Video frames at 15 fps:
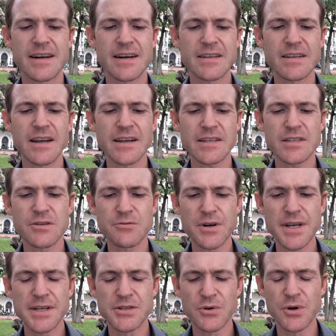I'd like to
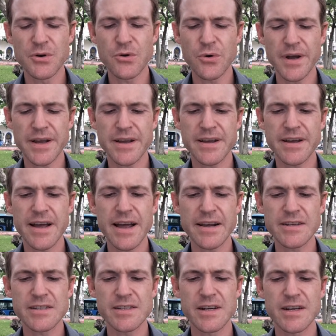read you a quick
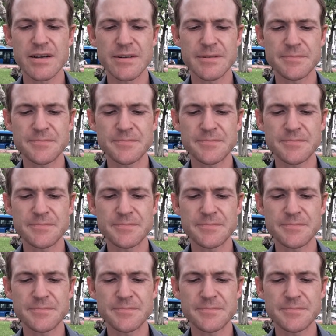excerpt.